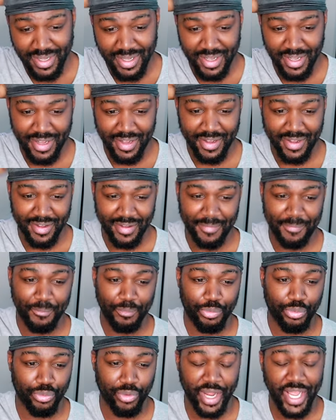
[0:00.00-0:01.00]
um,
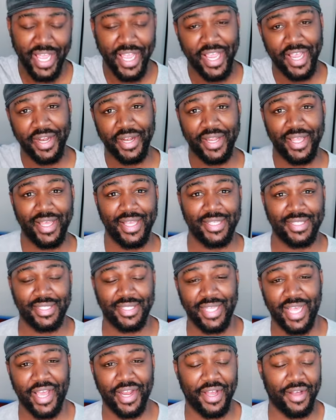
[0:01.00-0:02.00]
brand is
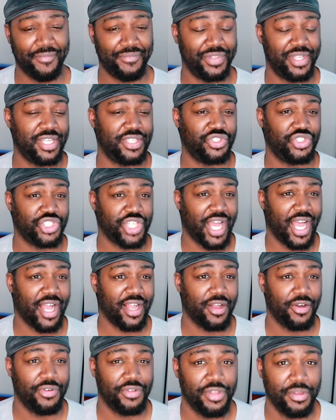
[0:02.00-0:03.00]
that of Ninjago,